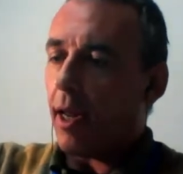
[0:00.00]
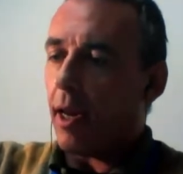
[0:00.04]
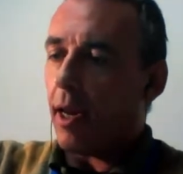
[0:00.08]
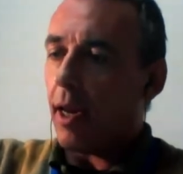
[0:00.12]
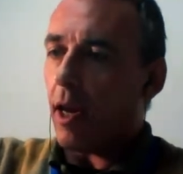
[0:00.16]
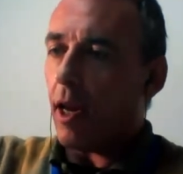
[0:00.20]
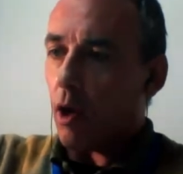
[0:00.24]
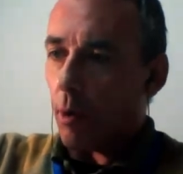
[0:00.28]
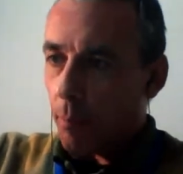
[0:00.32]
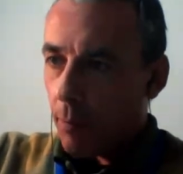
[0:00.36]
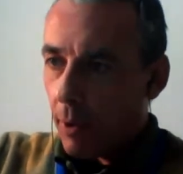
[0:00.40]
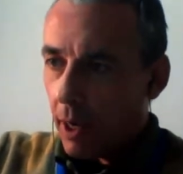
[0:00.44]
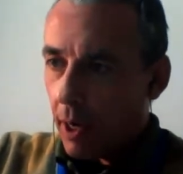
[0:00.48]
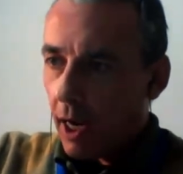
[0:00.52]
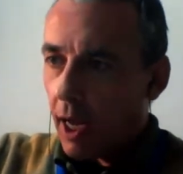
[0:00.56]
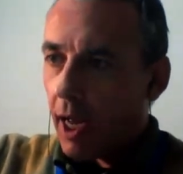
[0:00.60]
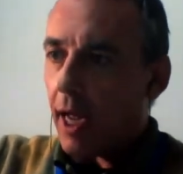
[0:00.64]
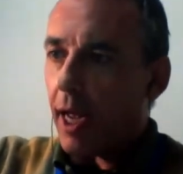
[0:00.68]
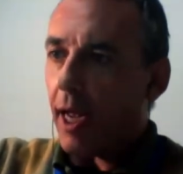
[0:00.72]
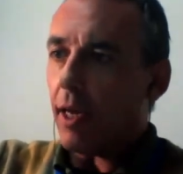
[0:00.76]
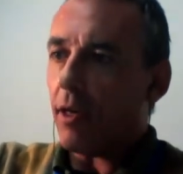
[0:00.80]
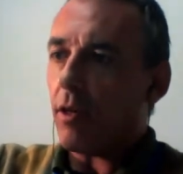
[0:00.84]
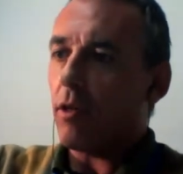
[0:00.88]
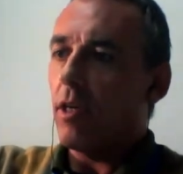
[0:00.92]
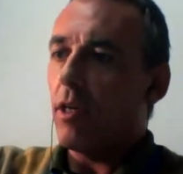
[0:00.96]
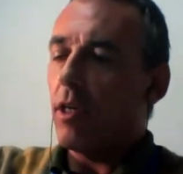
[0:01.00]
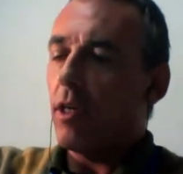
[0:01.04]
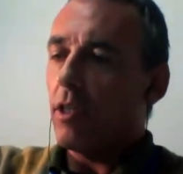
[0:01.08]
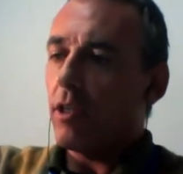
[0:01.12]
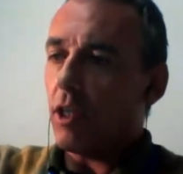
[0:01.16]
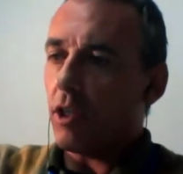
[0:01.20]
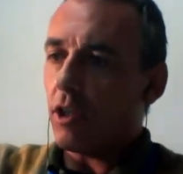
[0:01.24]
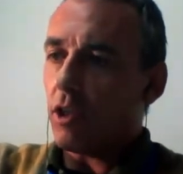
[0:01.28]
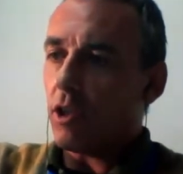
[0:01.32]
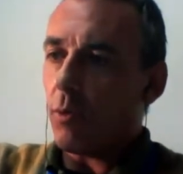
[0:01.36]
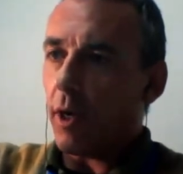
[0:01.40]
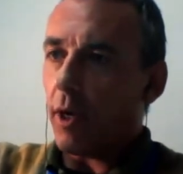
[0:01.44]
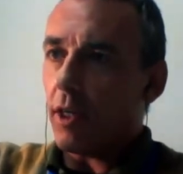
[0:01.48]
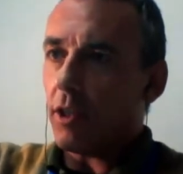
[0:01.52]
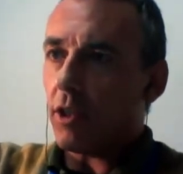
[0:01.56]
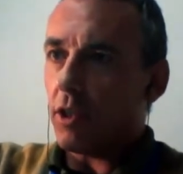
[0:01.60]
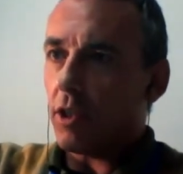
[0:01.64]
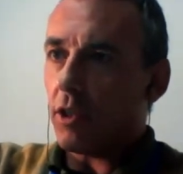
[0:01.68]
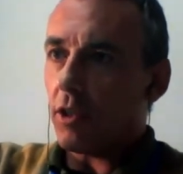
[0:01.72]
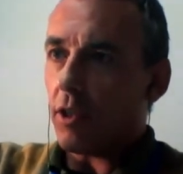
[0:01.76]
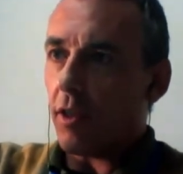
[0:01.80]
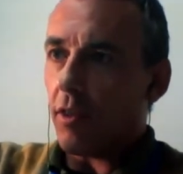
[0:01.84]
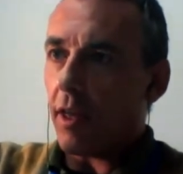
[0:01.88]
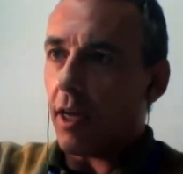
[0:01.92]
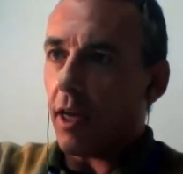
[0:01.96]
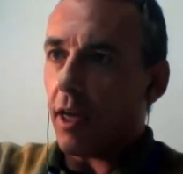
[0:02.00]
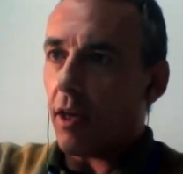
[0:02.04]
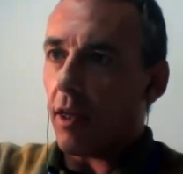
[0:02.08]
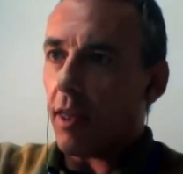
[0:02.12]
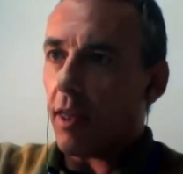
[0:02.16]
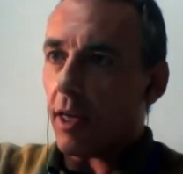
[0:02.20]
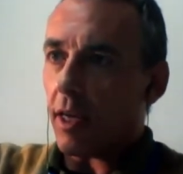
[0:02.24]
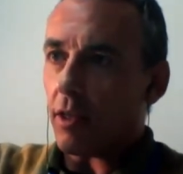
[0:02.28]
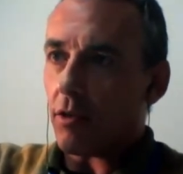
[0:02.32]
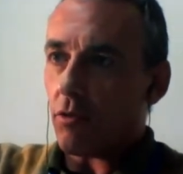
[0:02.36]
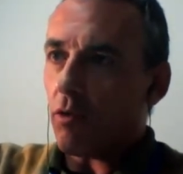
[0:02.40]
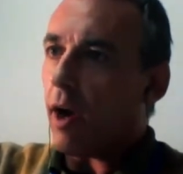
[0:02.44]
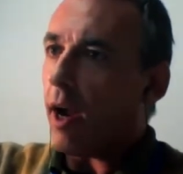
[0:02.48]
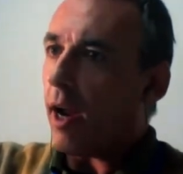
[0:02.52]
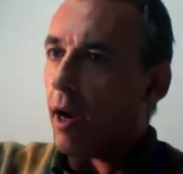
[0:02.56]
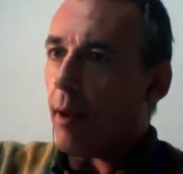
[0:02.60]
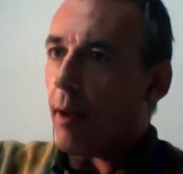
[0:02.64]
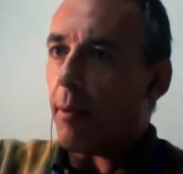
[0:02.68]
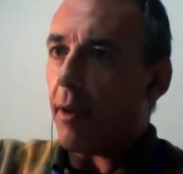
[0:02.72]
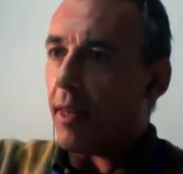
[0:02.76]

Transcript: in in applied situations, I think that's right.